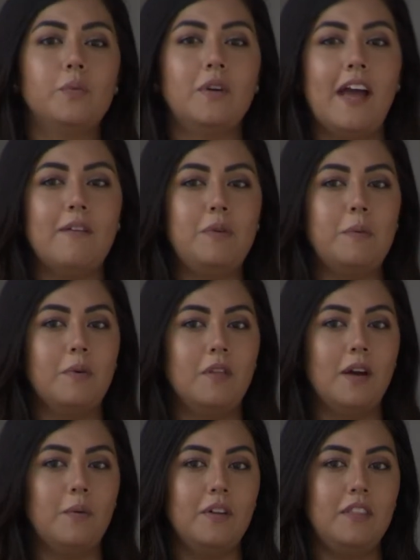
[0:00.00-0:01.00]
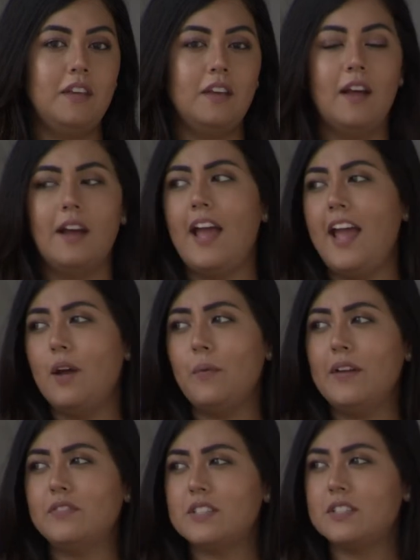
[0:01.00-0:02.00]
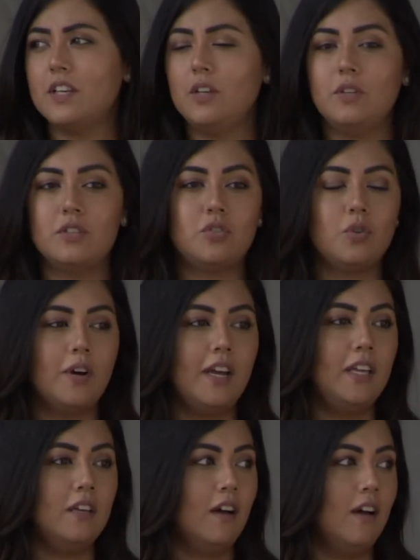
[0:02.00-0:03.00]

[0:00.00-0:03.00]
We have people that we're thinking, hey, we have to sell you this story